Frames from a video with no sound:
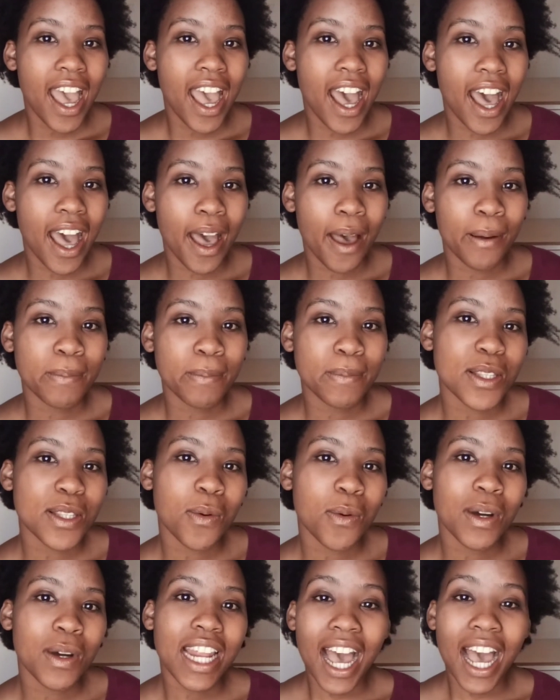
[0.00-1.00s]
Um, so
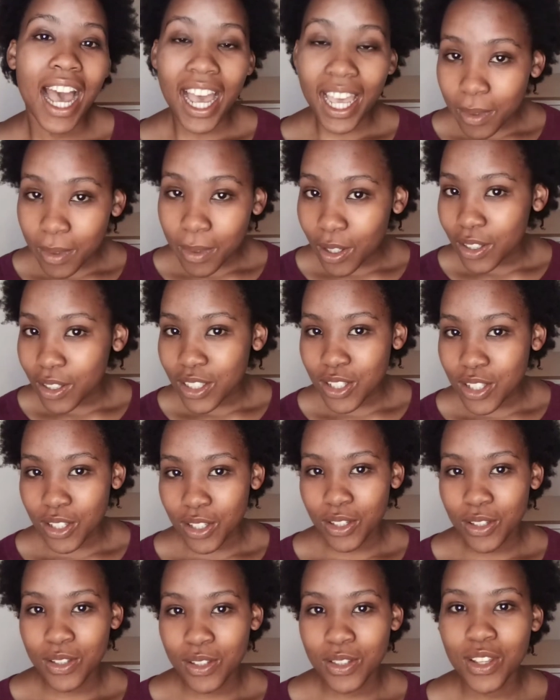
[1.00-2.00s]
what I am going to
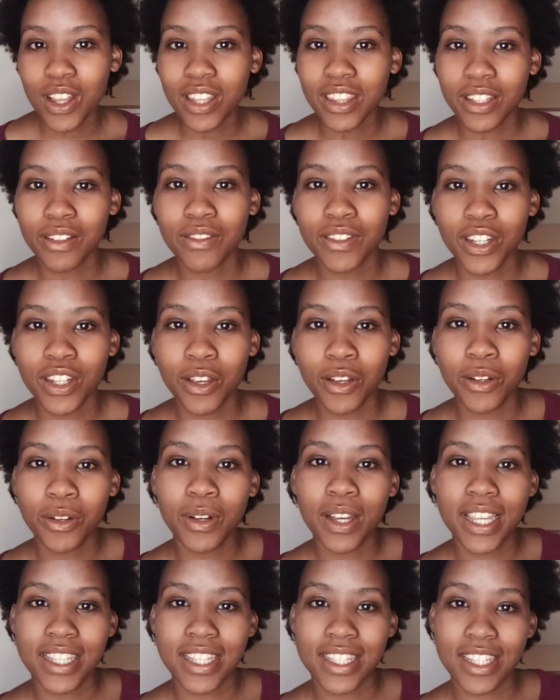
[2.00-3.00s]
use on the video
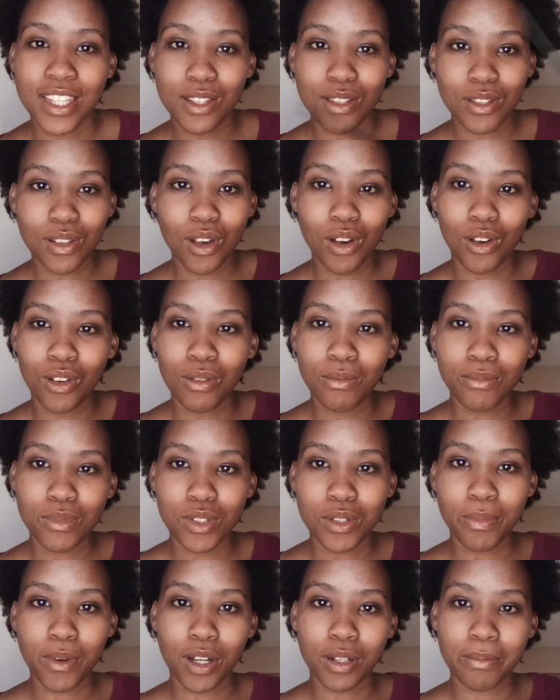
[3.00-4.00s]
is this comb to
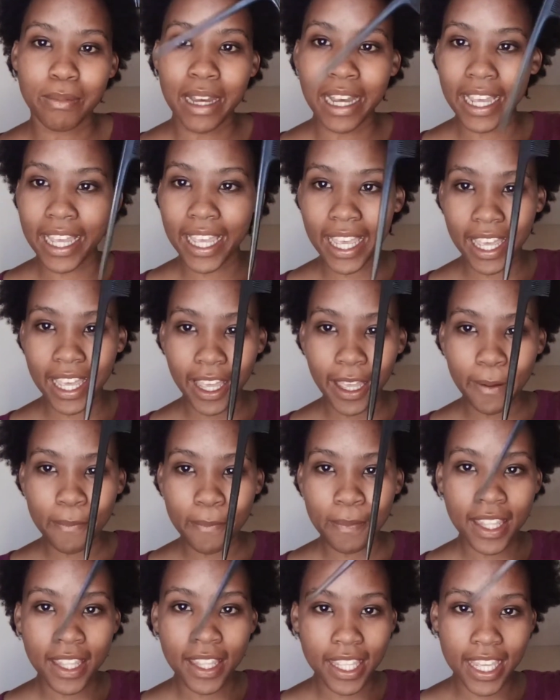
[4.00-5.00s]
part my hair.
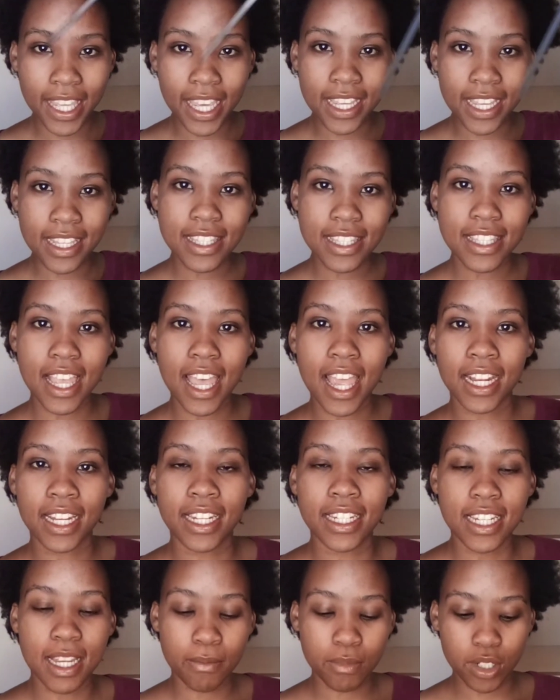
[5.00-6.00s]
Yes, and
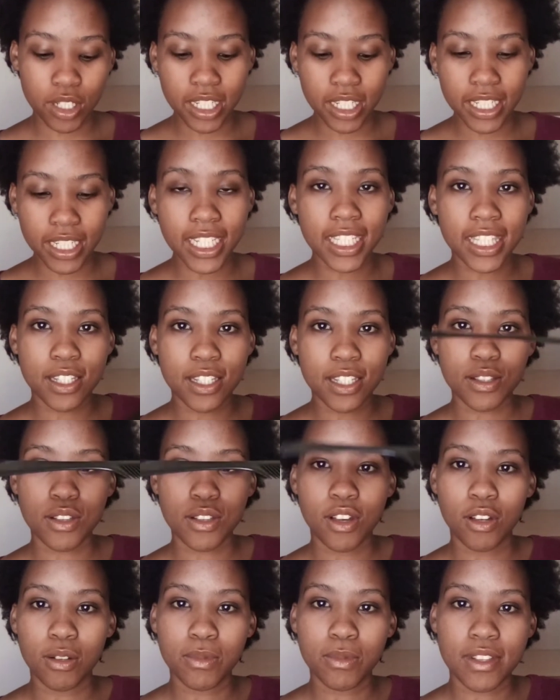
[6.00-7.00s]
I'm going to need this
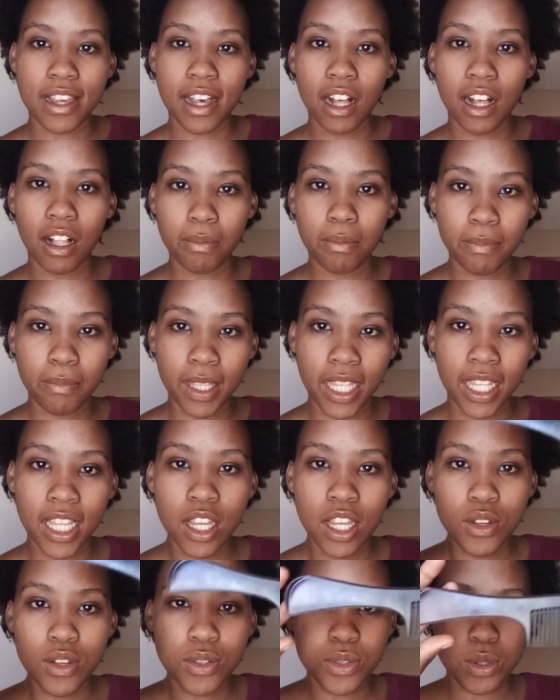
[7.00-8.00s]
comb to help me
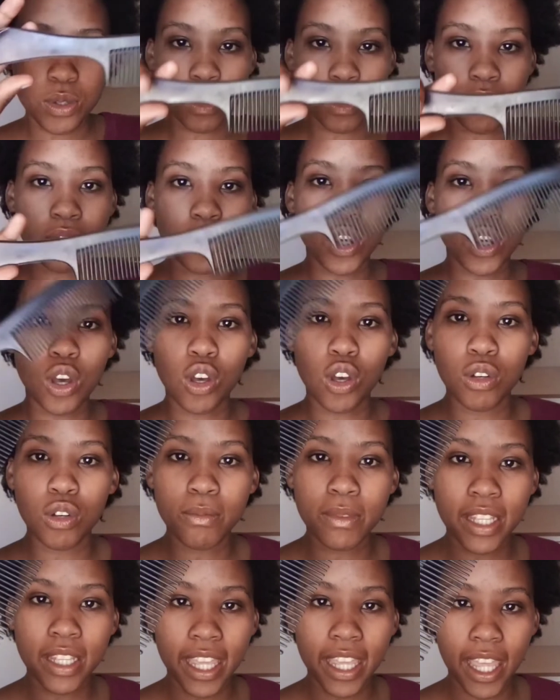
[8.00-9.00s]
sort of comb
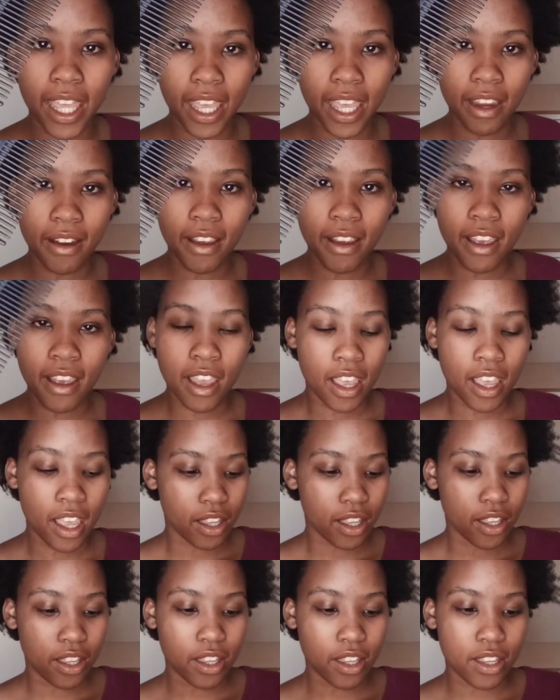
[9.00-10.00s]
the hair,
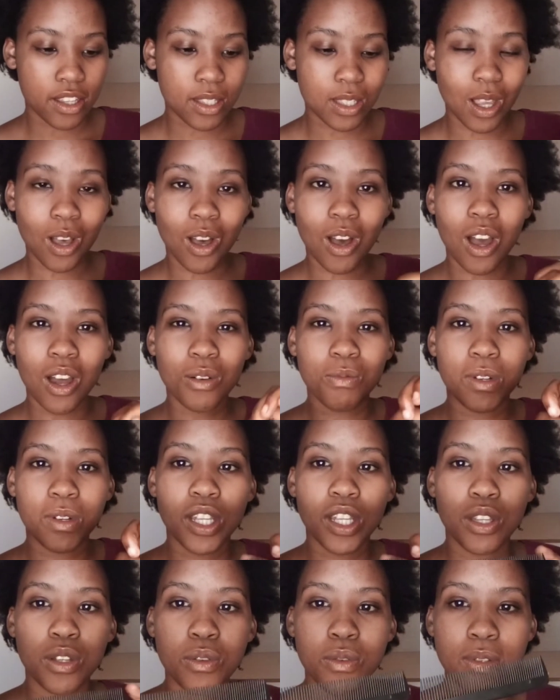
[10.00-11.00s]
because I can't
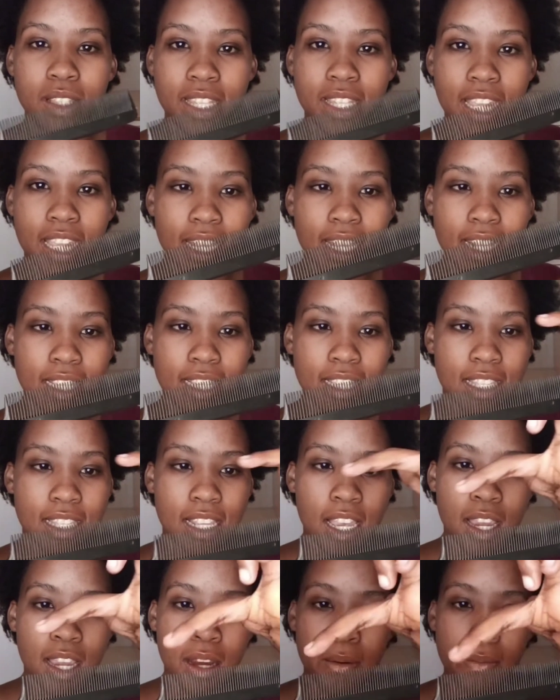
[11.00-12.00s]
really use these
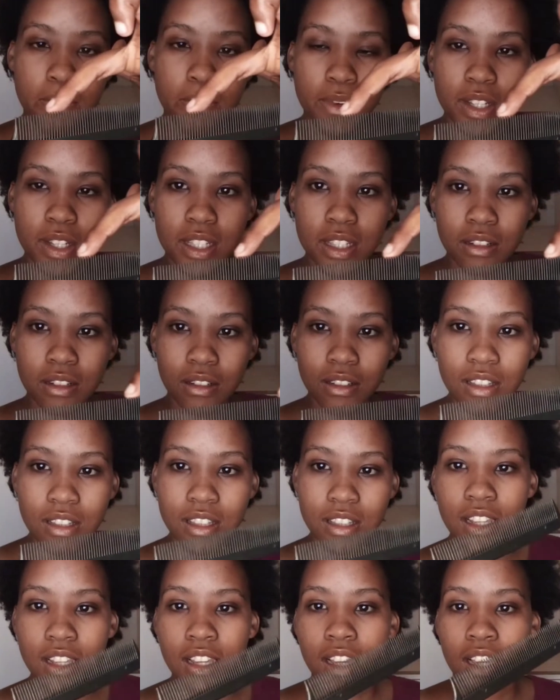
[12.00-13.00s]

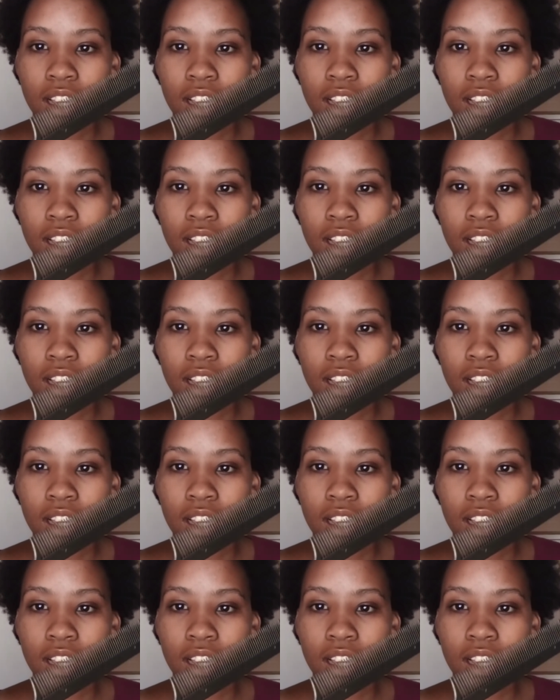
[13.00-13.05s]
bristles.